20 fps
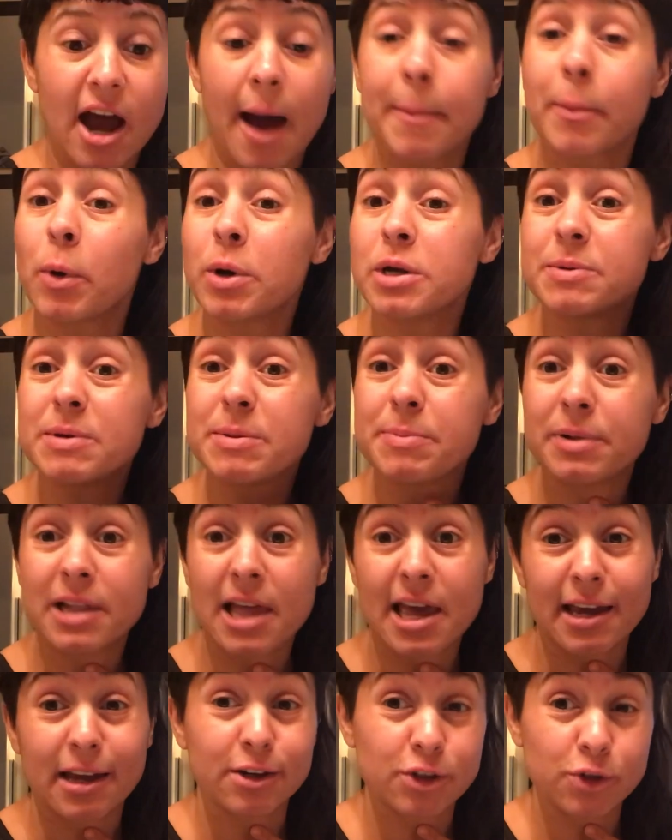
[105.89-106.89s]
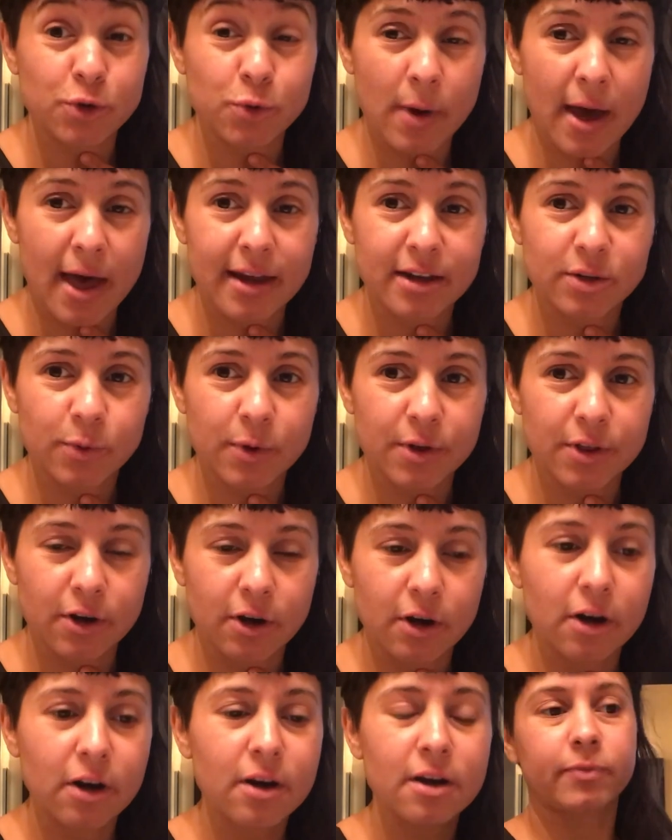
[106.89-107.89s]
I'm going to be playing a duet with
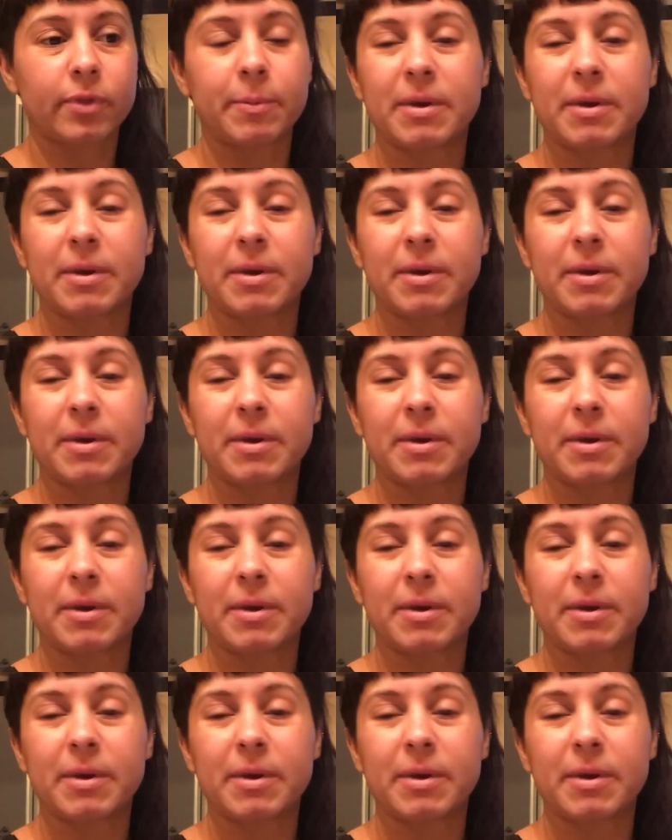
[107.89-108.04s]
her